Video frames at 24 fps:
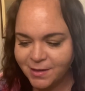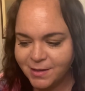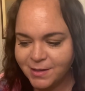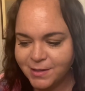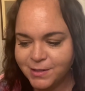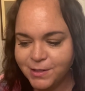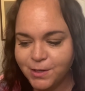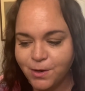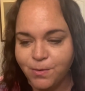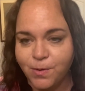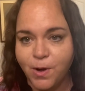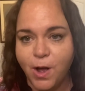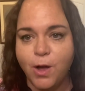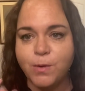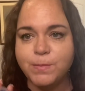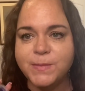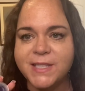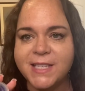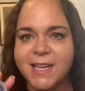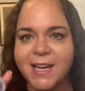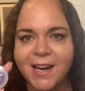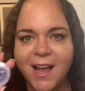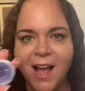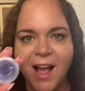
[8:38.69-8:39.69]
So
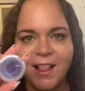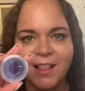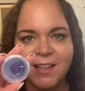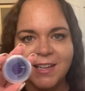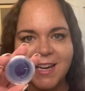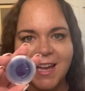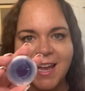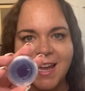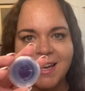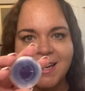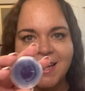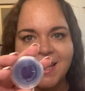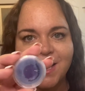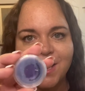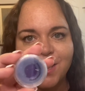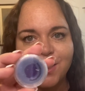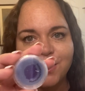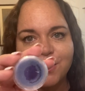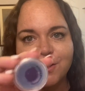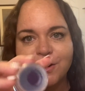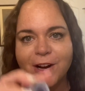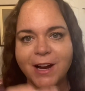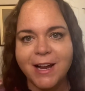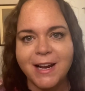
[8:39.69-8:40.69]
Homestead Holiday,
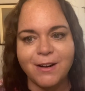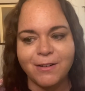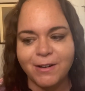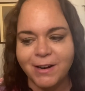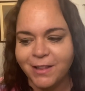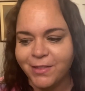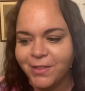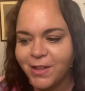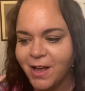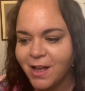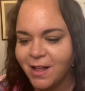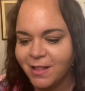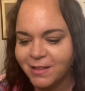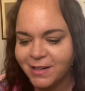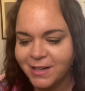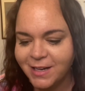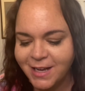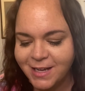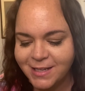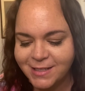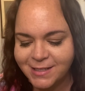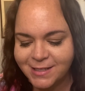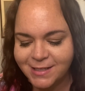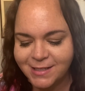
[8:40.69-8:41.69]
great around the
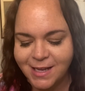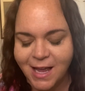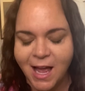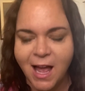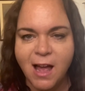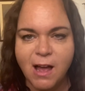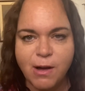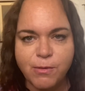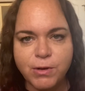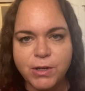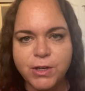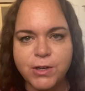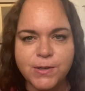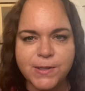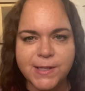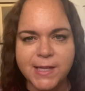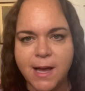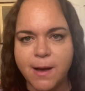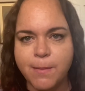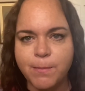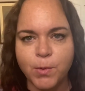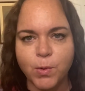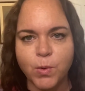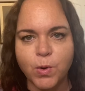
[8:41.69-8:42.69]
holidays. I would use
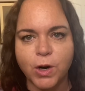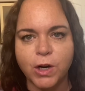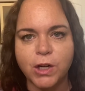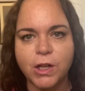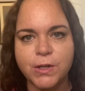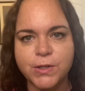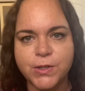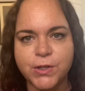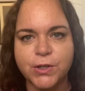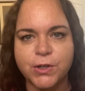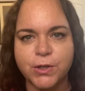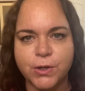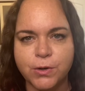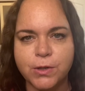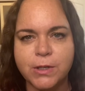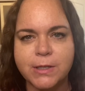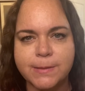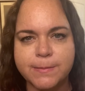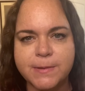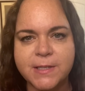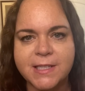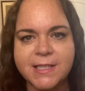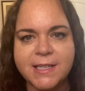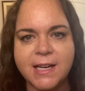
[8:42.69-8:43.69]
that more closer to
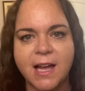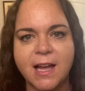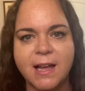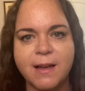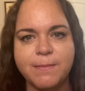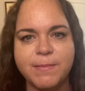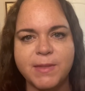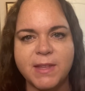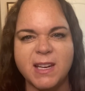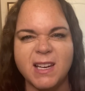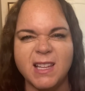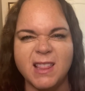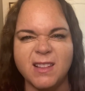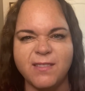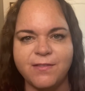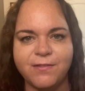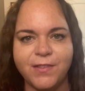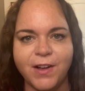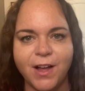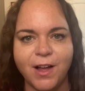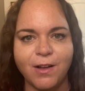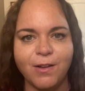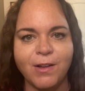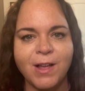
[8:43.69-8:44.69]
Christmas time than in the
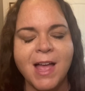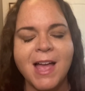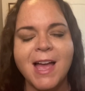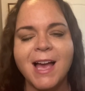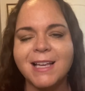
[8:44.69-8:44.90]
fall.